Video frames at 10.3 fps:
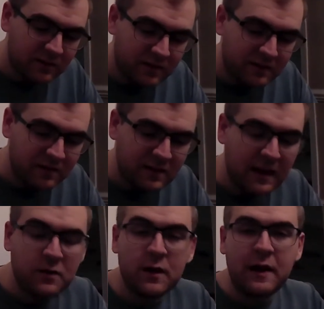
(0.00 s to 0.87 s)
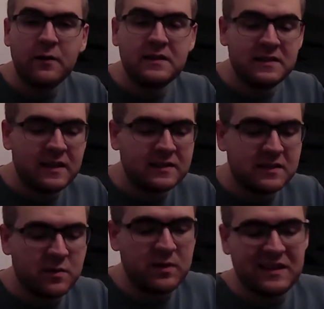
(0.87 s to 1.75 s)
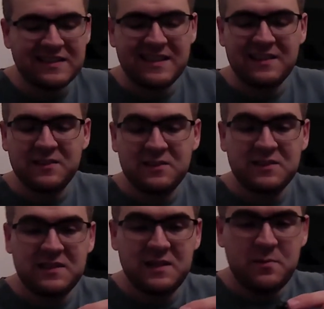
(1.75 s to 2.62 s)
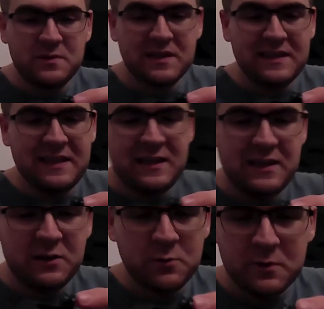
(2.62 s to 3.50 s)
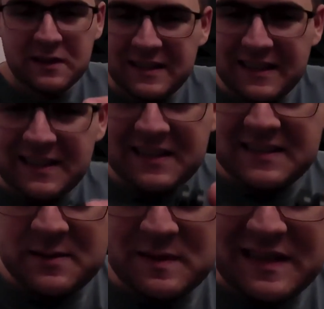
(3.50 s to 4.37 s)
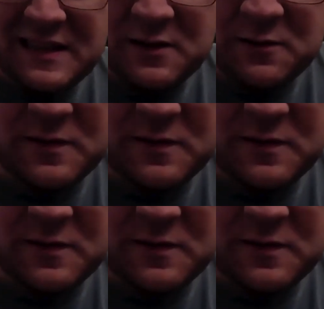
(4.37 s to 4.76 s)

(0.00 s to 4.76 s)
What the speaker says: I don't know how easy that's gonna be, because that look just seems a little flimsy